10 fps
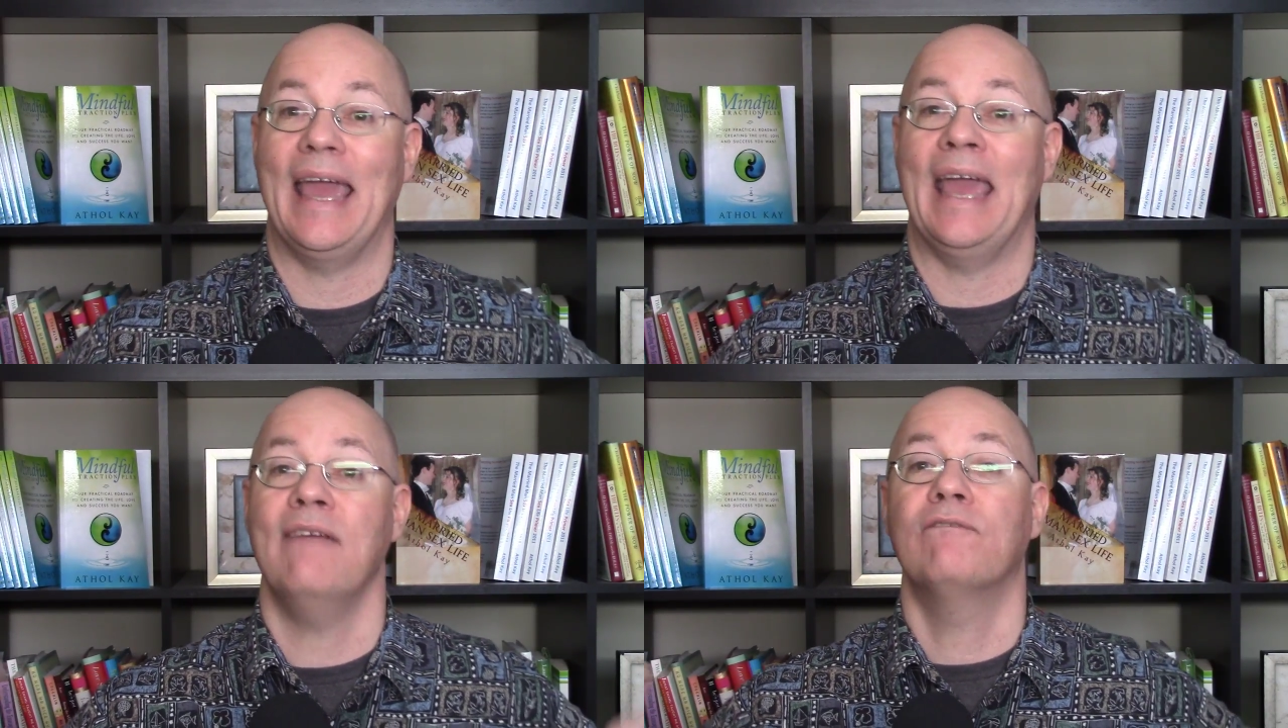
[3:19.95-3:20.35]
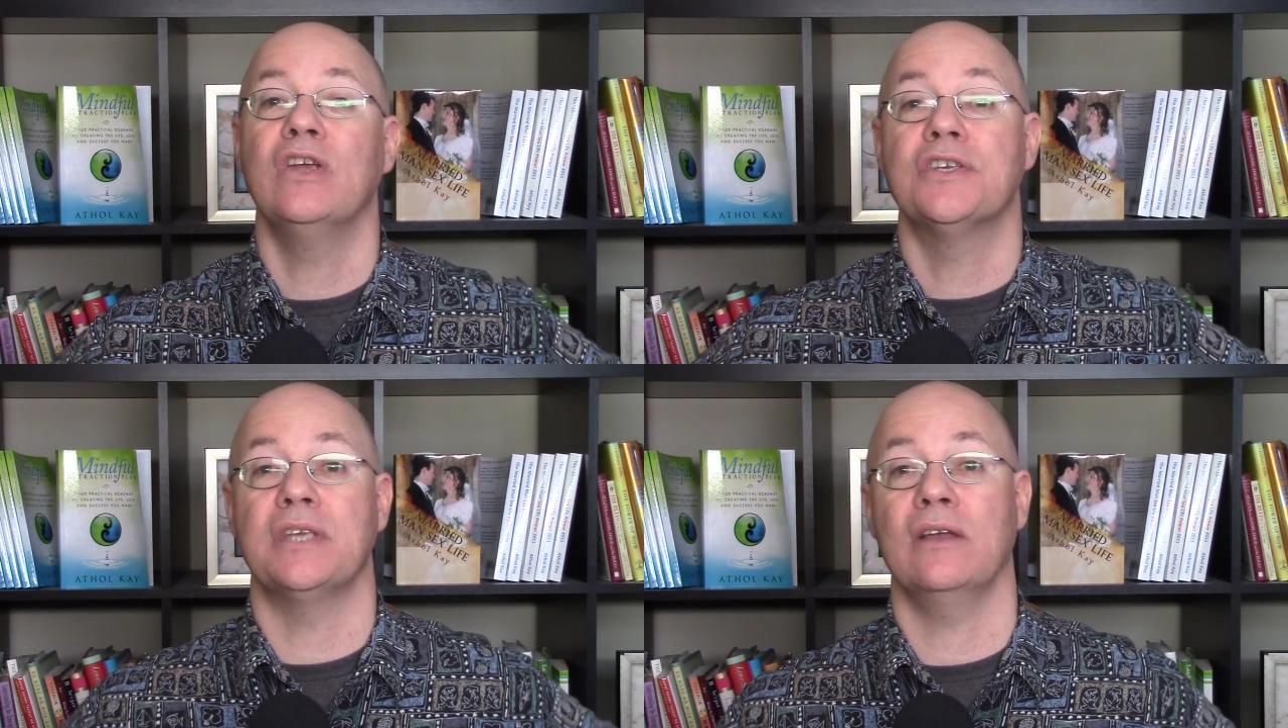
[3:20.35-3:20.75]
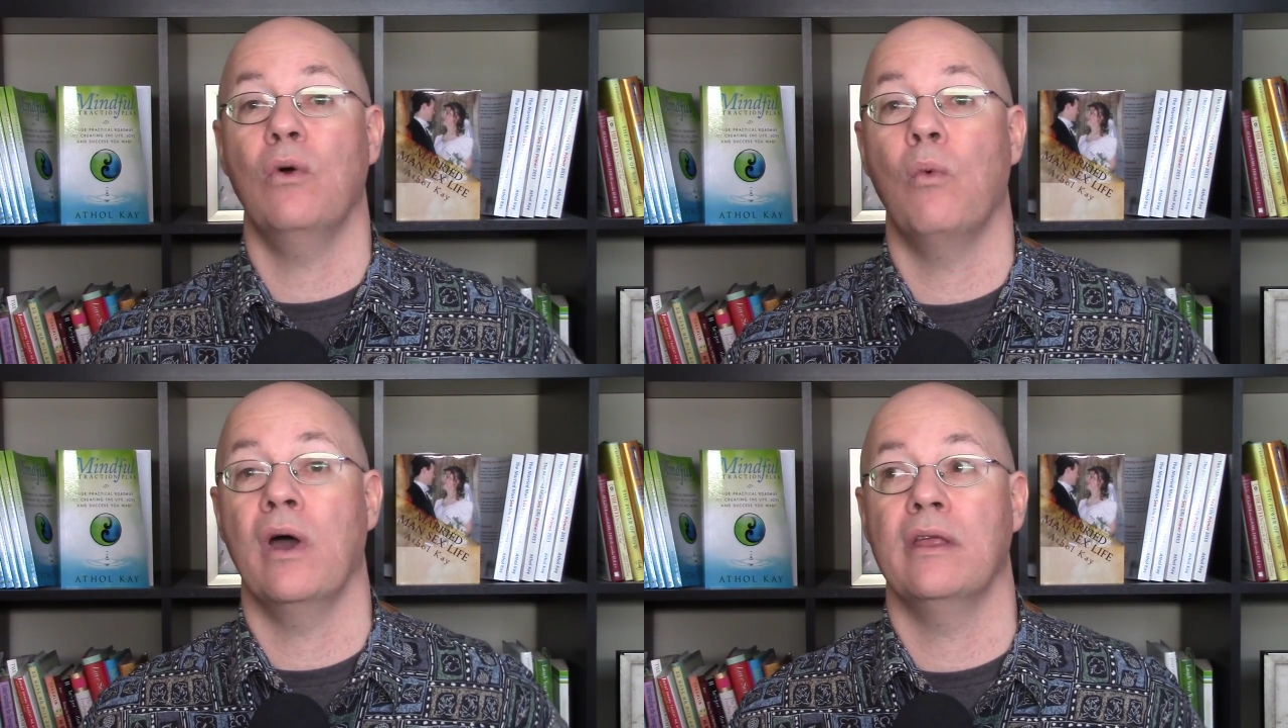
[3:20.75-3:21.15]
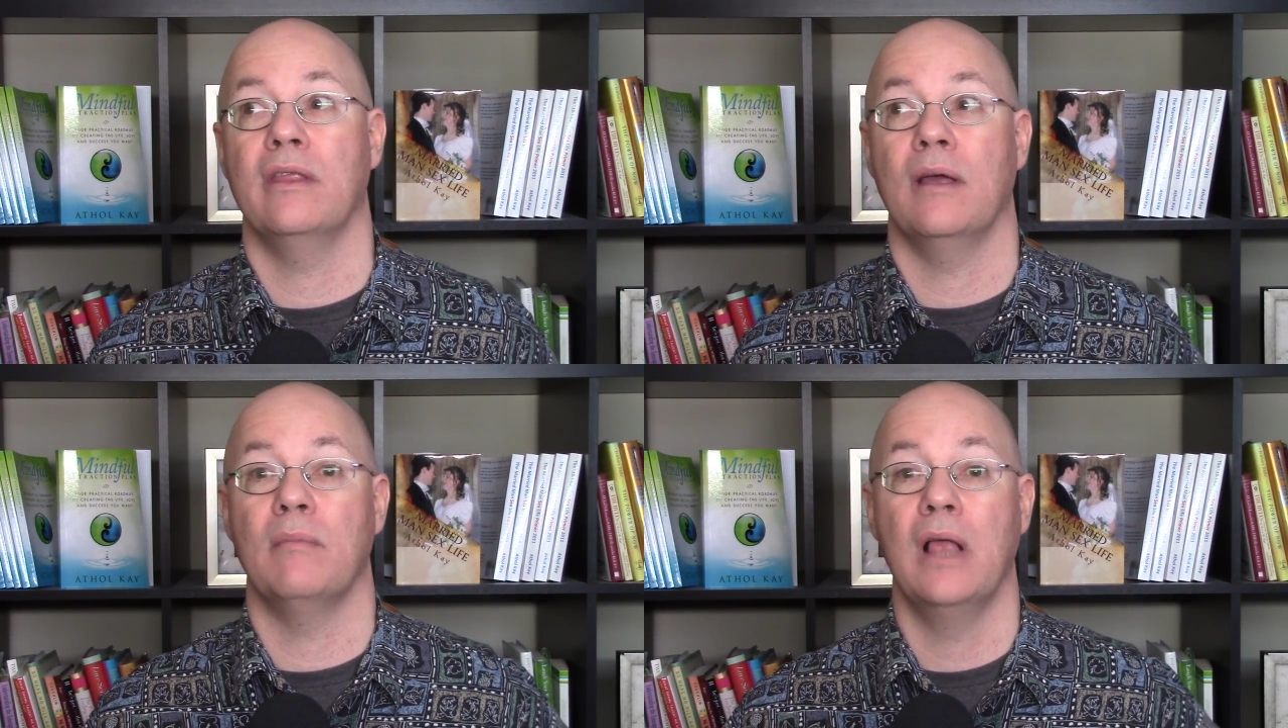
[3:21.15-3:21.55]
every single one of
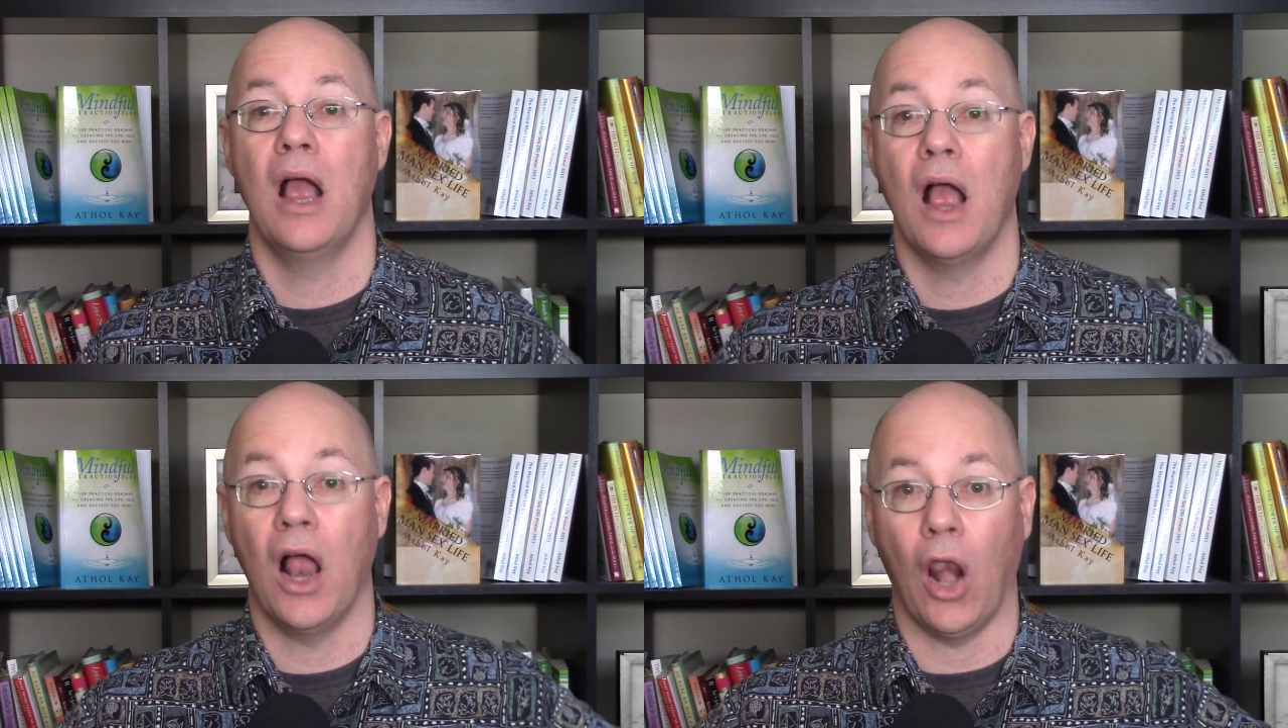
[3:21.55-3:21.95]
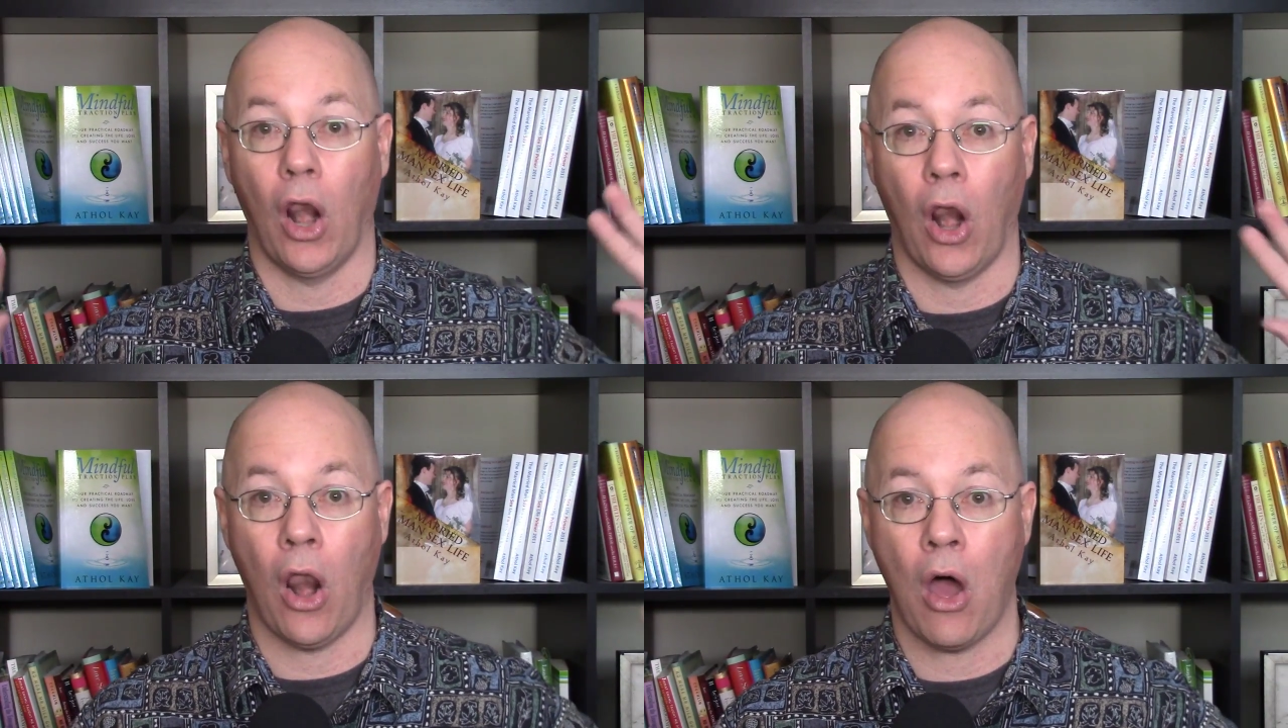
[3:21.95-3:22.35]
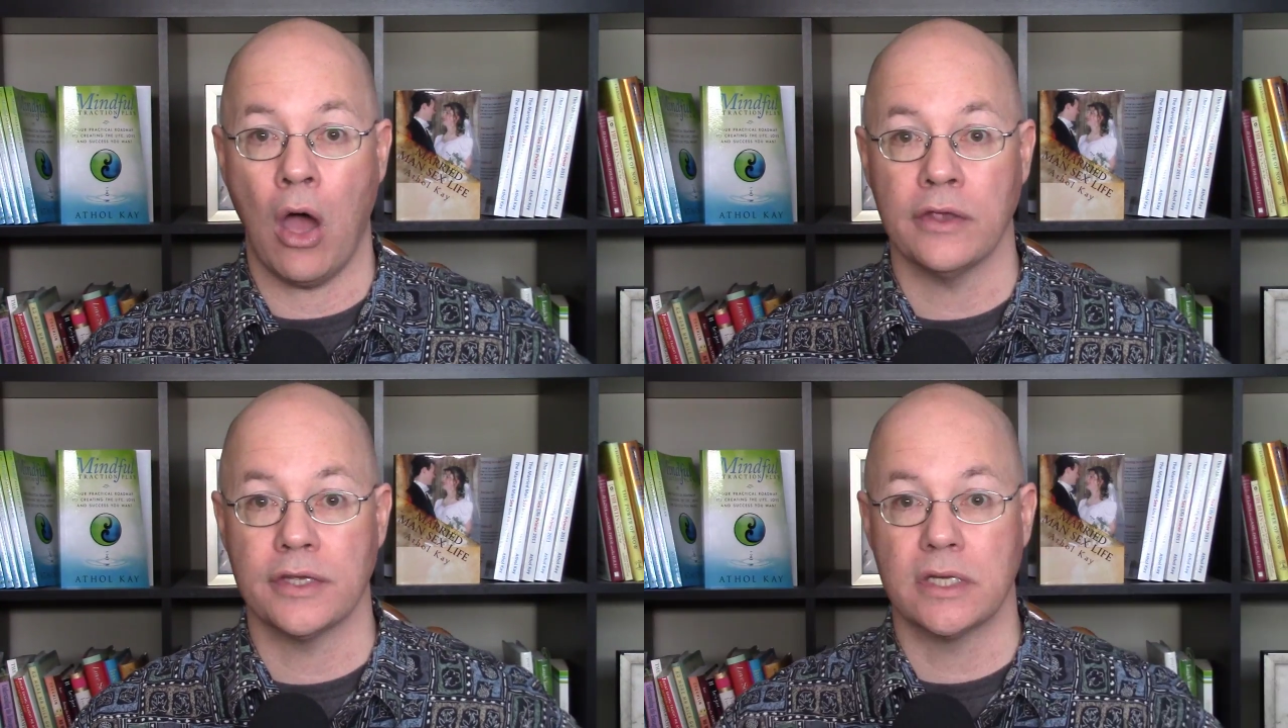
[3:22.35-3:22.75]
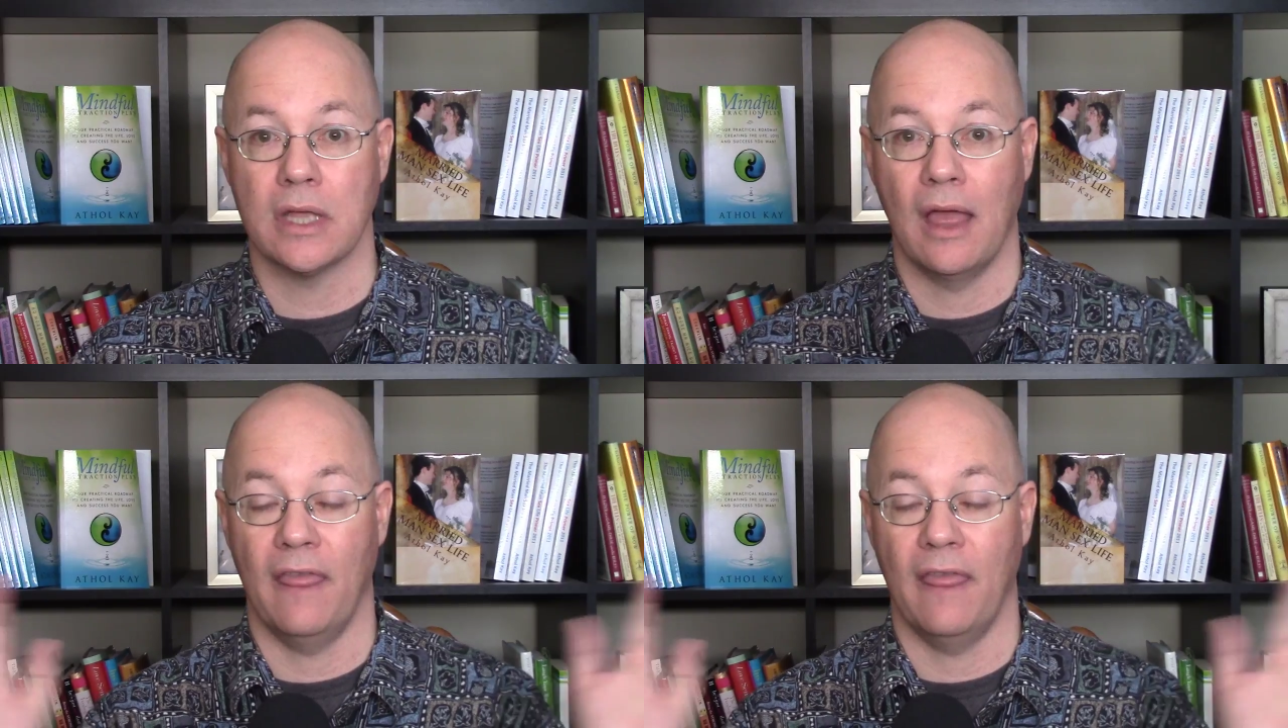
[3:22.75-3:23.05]
them lost